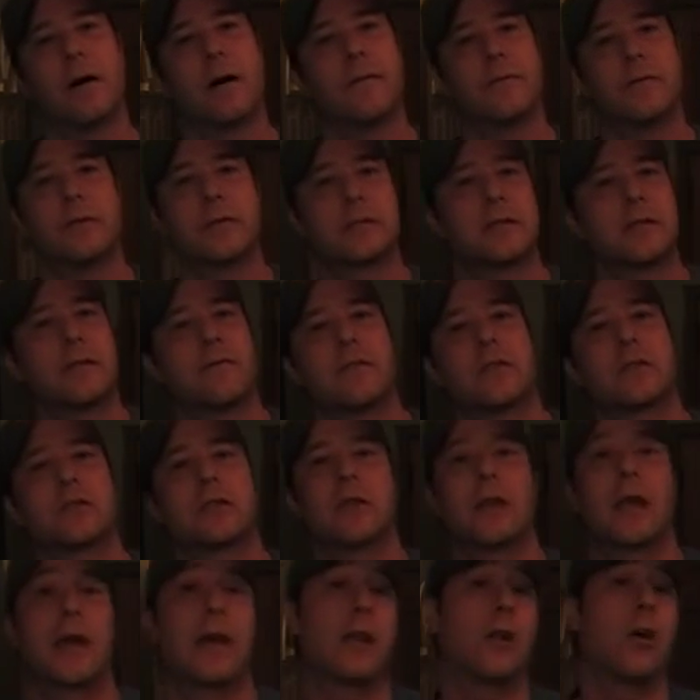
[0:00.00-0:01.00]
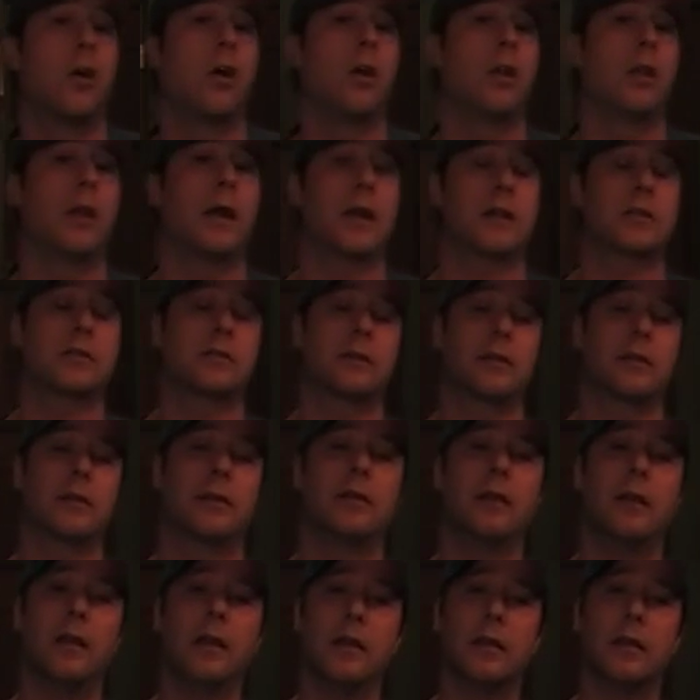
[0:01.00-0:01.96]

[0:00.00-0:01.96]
of this division at all, actually.